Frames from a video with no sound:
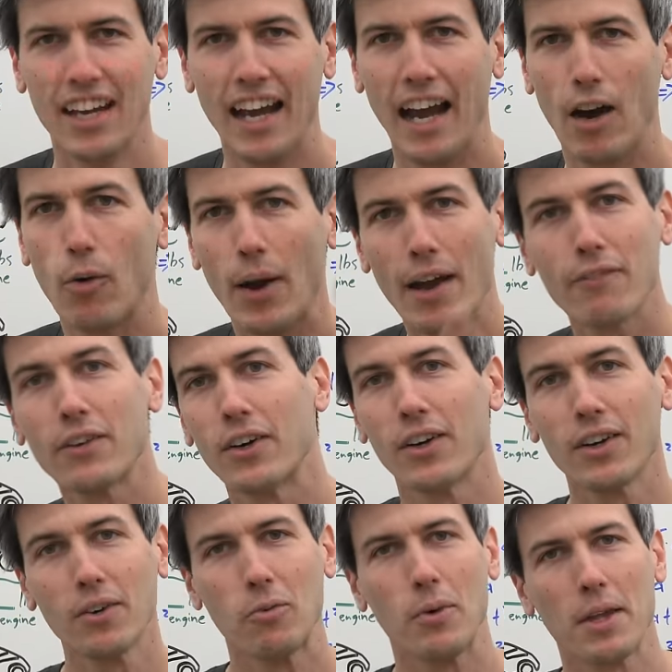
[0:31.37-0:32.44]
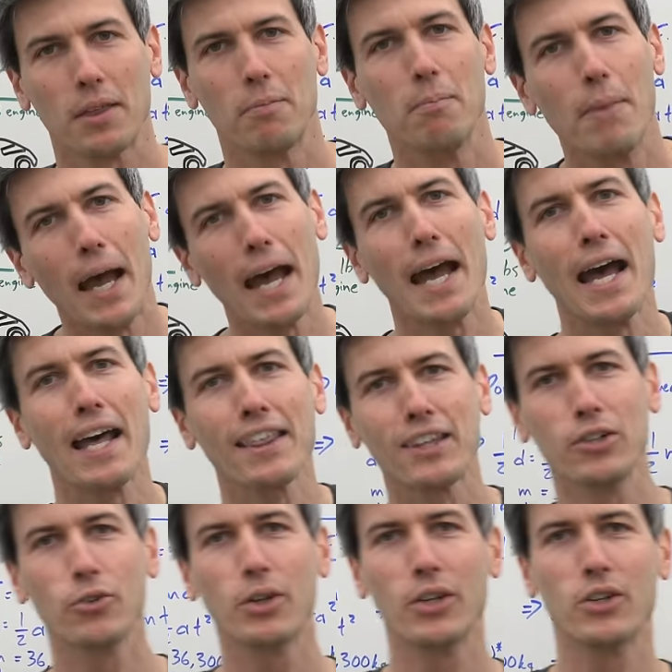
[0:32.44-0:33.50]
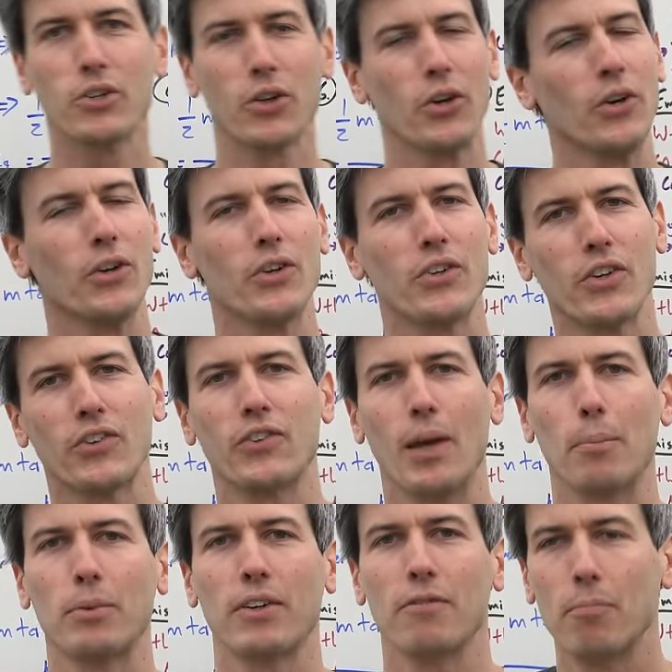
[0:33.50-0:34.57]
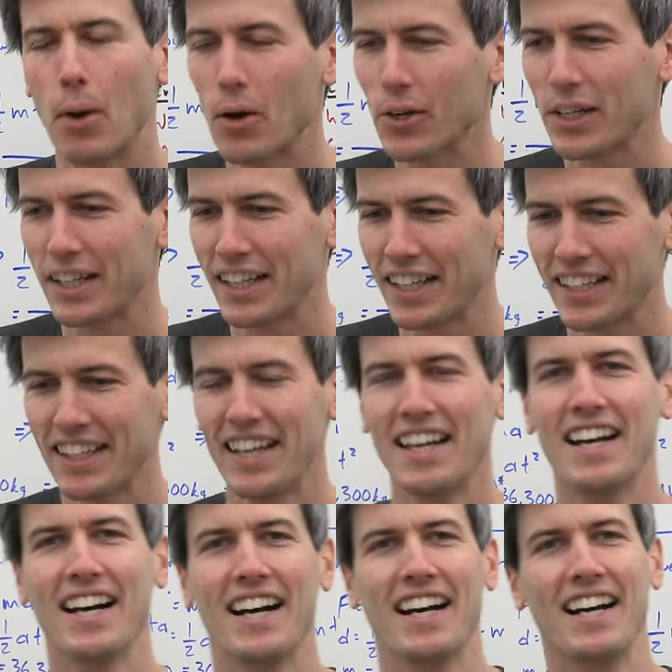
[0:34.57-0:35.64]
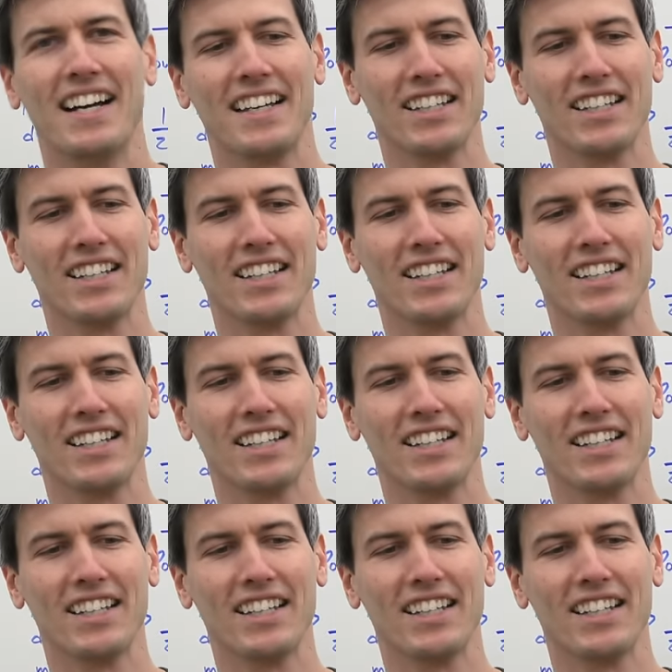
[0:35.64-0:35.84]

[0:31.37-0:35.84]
However, with math, you can turn deceptive marketing uh,